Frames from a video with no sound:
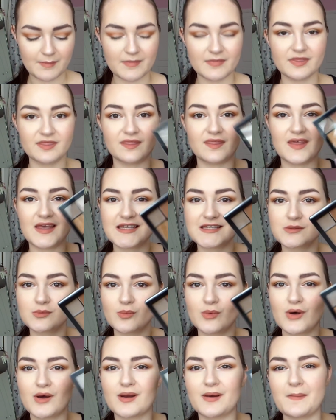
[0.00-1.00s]
This
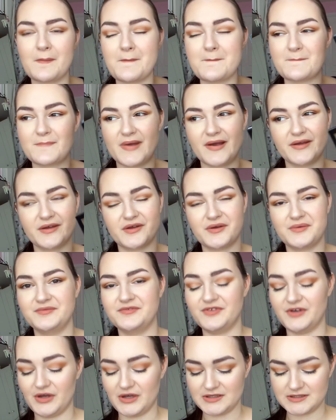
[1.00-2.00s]
one might come
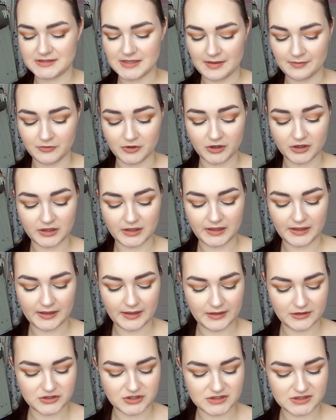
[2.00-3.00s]
first, I'm not going to
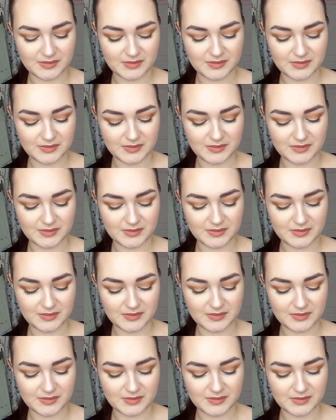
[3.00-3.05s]
lie, just